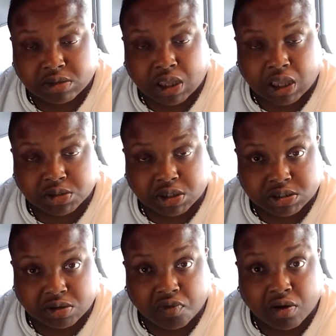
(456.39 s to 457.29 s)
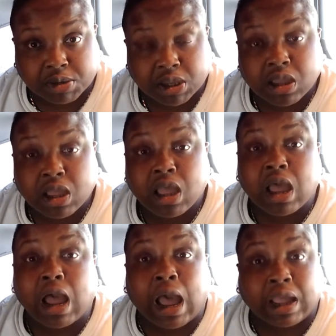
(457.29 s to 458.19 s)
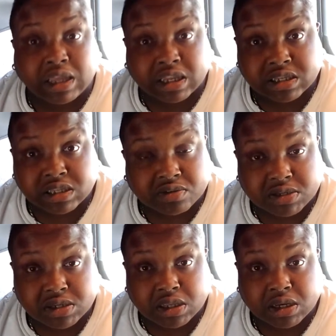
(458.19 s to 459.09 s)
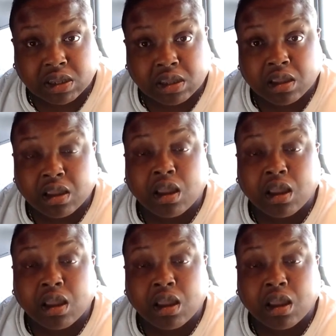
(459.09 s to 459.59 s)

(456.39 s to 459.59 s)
they had trailers there for me. I get to this facility.